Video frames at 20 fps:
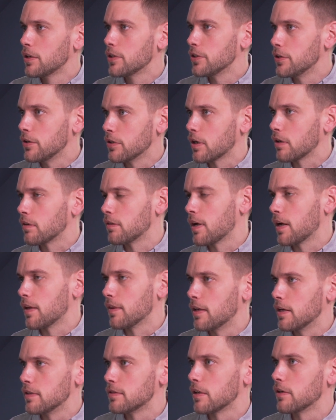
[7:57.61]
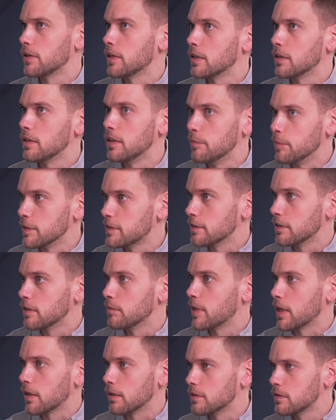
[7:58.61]
you know that there's only a limited
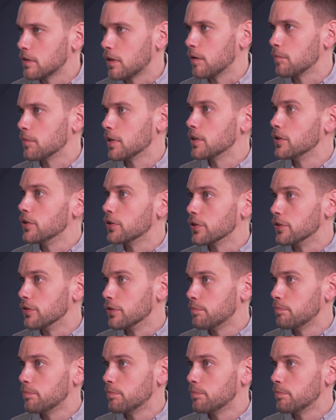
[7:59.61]
amount of time that you can